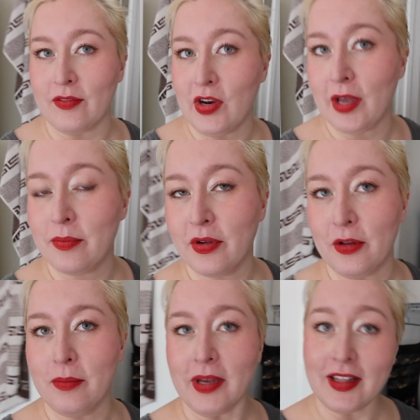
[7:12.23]
Not
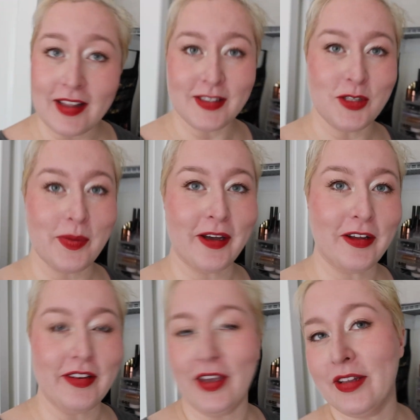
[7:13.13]
put my glasses back
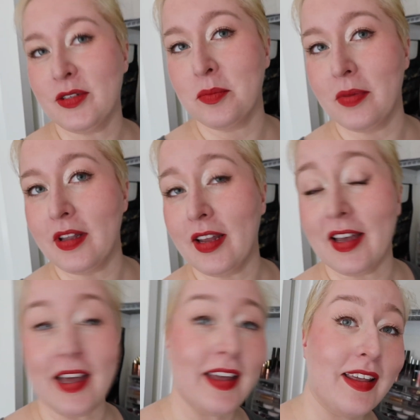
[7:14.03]
on yet, but
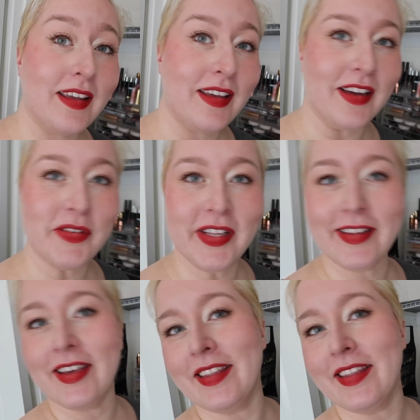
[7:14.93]
I really like